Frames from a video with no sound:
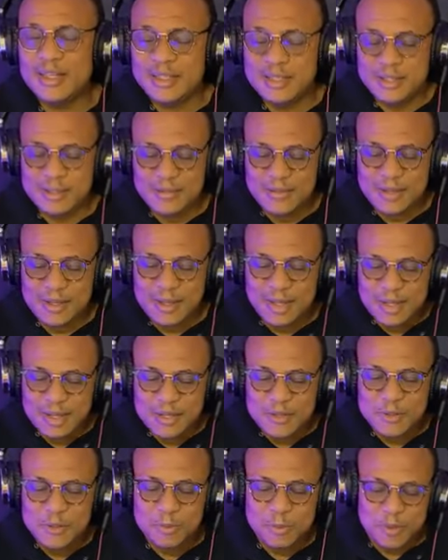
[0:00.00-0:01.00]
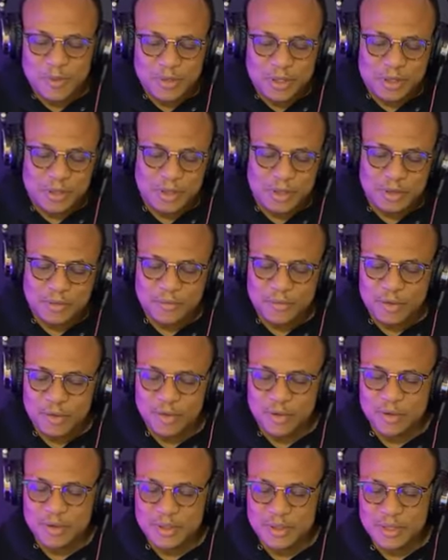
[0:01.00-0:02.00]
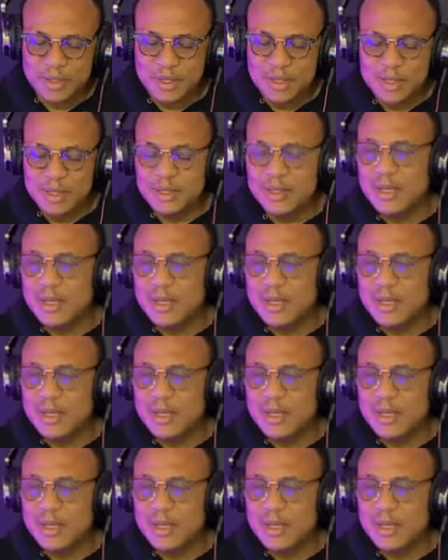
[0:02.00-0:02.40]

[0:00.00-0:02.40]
and it is the inspiration of God